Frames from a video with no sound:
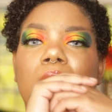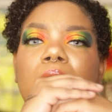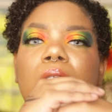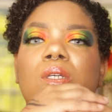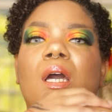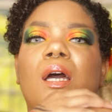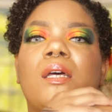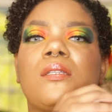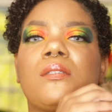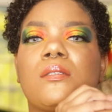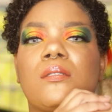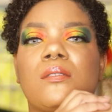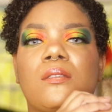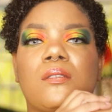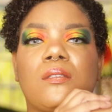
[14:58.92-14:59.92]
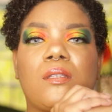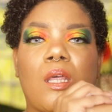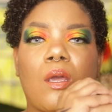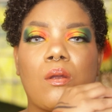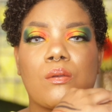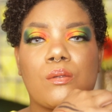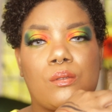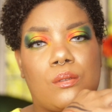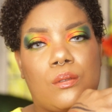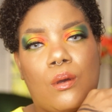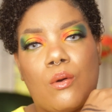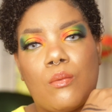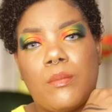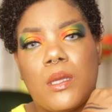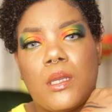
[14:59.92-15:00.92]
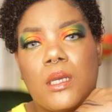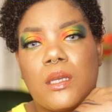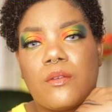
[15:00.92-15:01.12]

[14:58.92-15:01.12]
You guys, there are so many